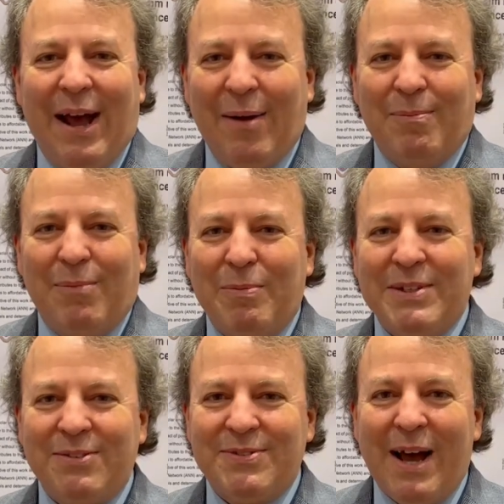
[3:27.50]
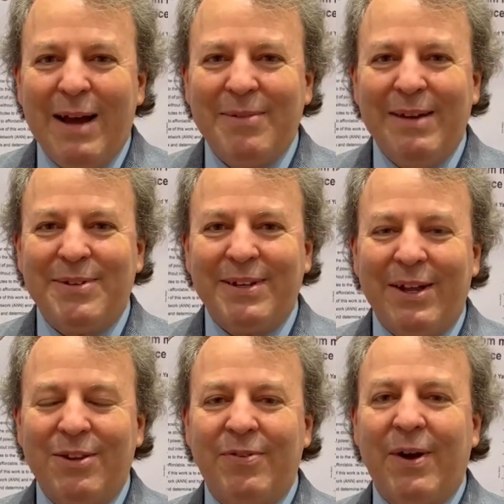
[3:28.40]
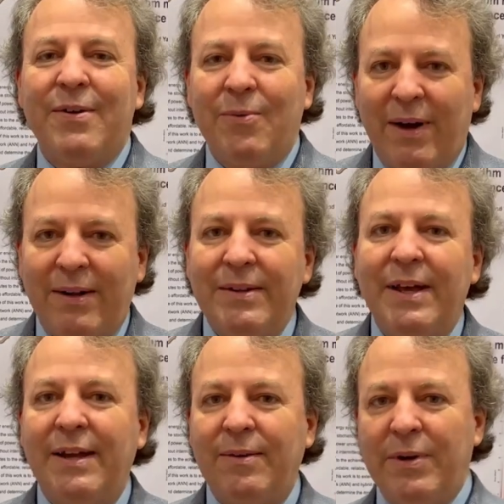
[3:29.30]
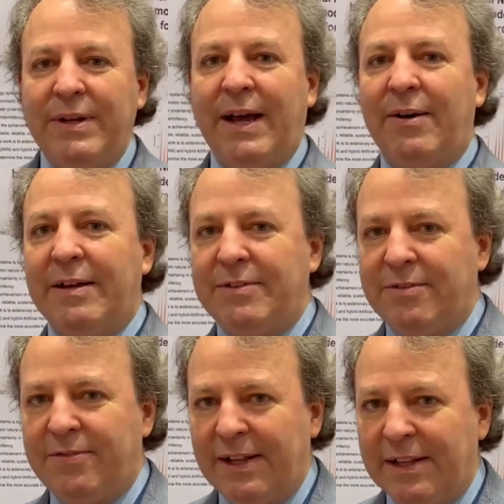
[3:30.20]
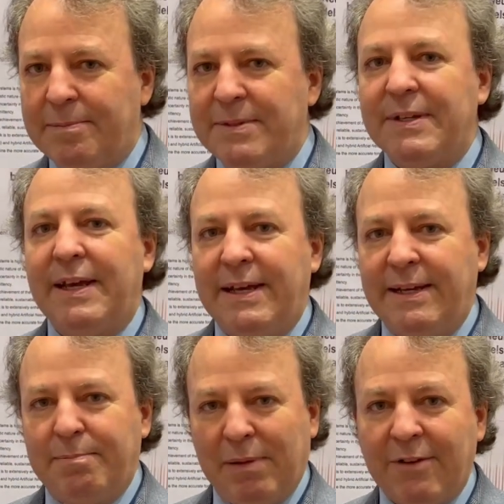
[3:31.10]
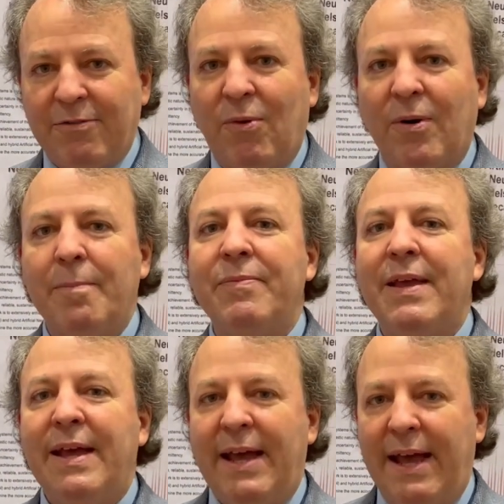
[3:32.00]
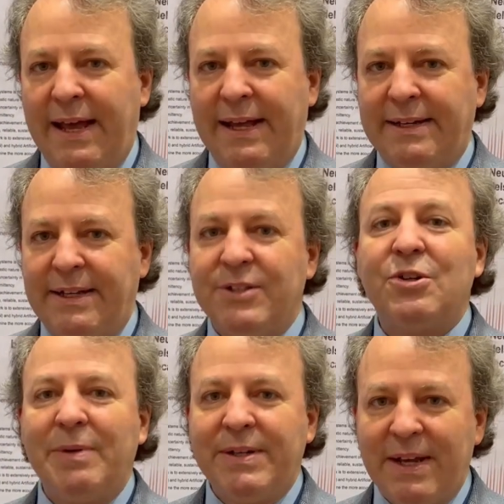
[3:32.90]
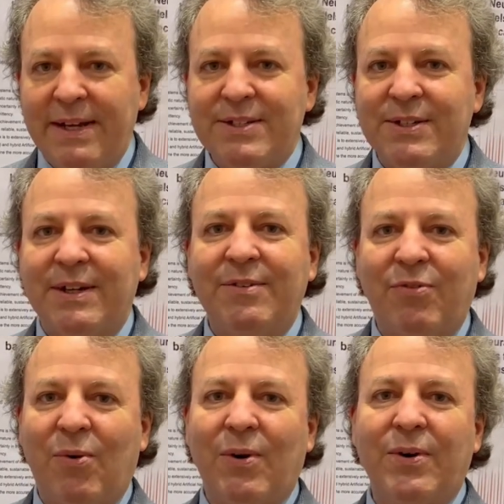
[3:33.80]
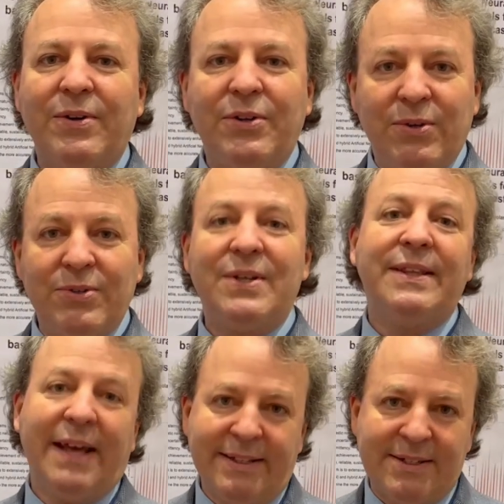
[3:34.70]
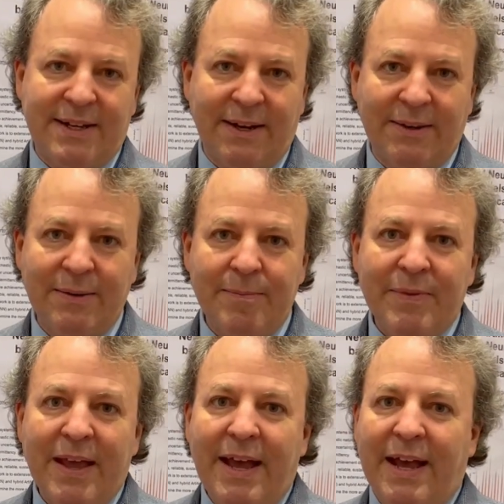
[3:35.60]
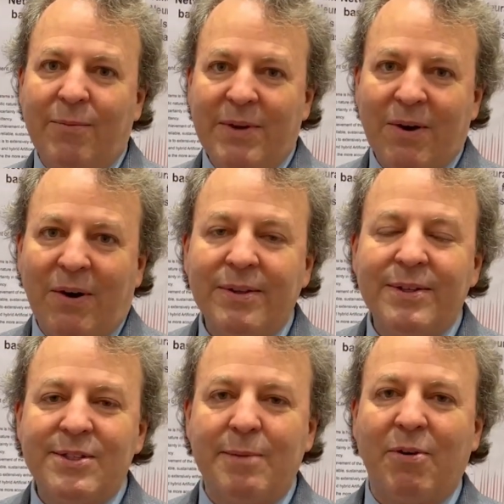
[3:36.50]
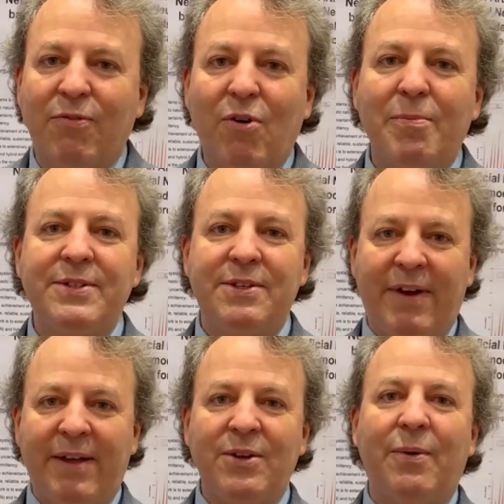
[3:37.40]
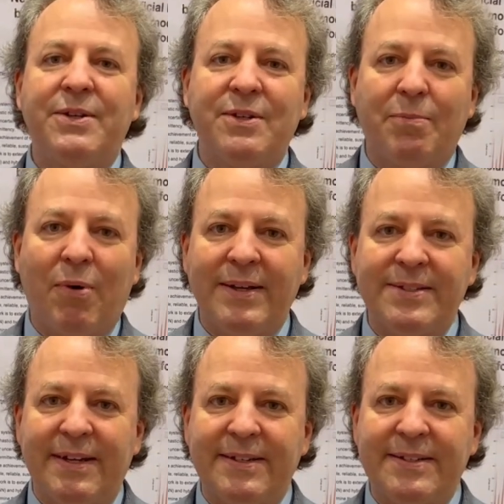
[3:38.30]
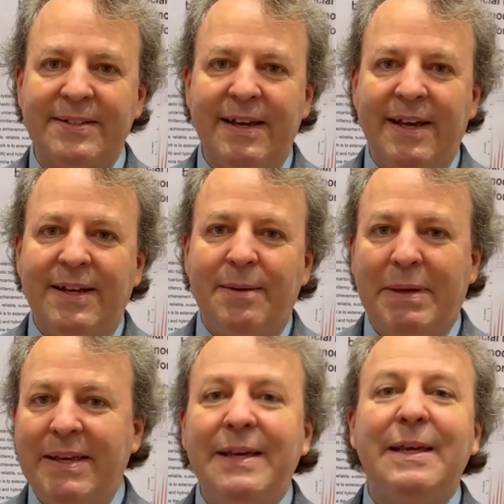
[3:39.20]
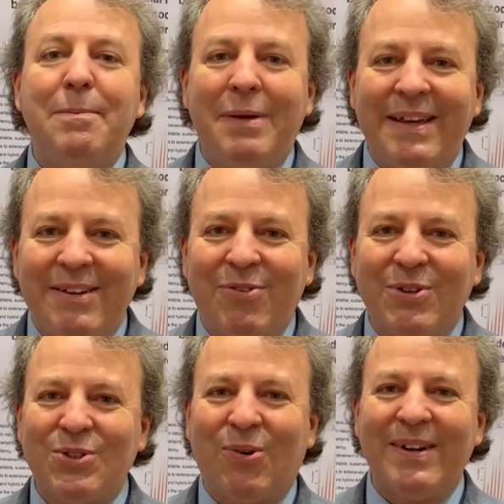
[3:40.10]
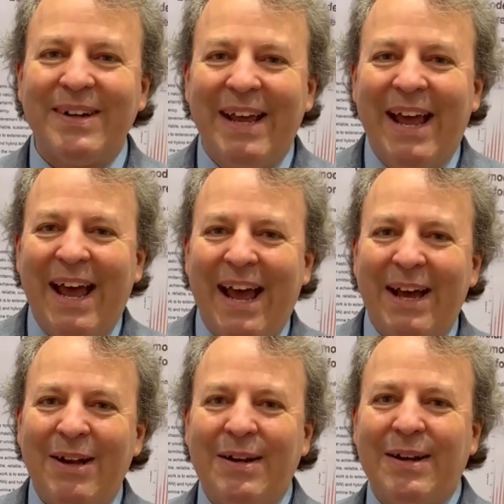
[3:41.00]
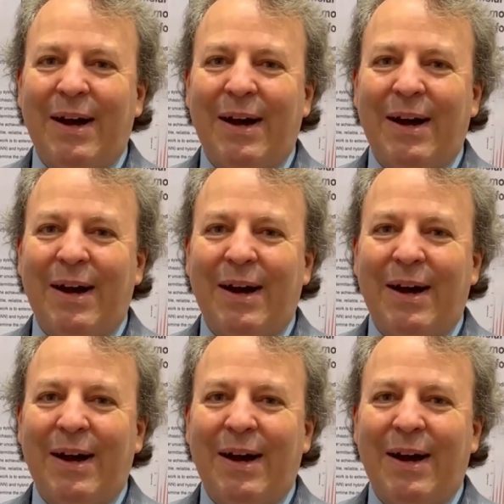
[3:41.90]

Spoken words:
moments of time came together very well, and we now have developed a platform and instrumentation for using that standard, and we call this the Performance Evaluation Process, PEP for short. And